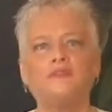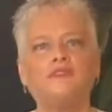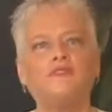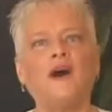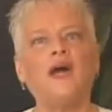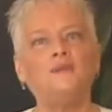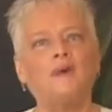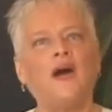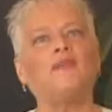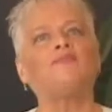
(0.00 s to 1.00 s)
divine
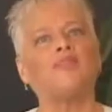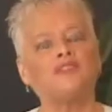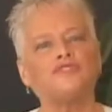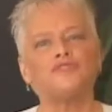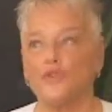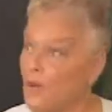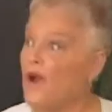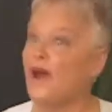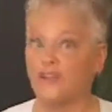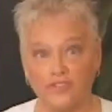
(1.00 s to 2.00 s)
mind thinks through
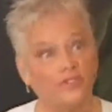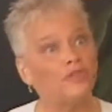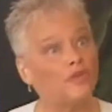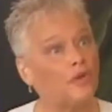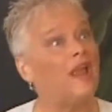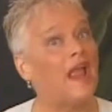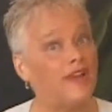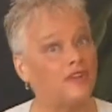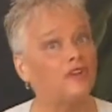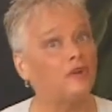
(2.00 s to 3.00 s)
us to
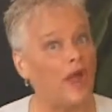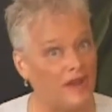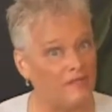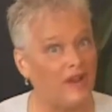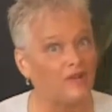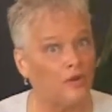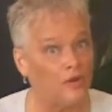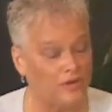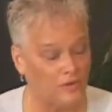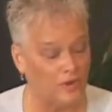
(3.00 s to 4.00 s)
create, to have
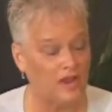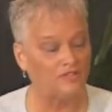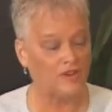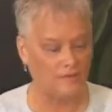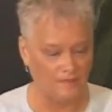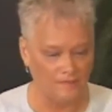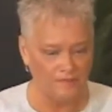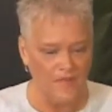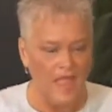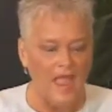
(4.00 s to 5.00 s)
ongoing creation.
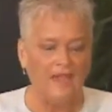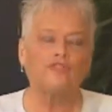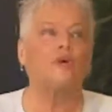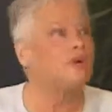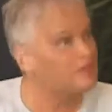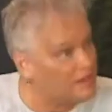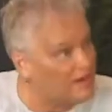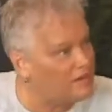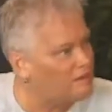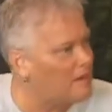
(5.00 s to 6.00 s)
So in
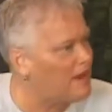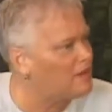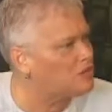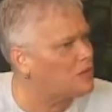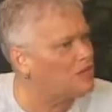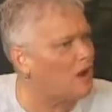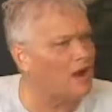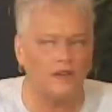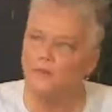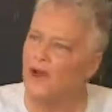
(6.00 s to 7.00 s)
Science of Mind, as we
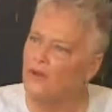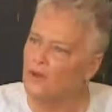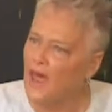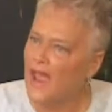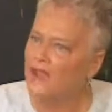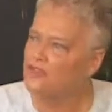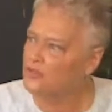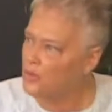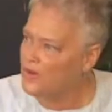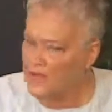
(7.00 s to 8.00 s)
talked about
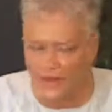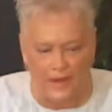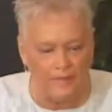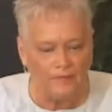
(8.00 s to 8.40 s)
last week,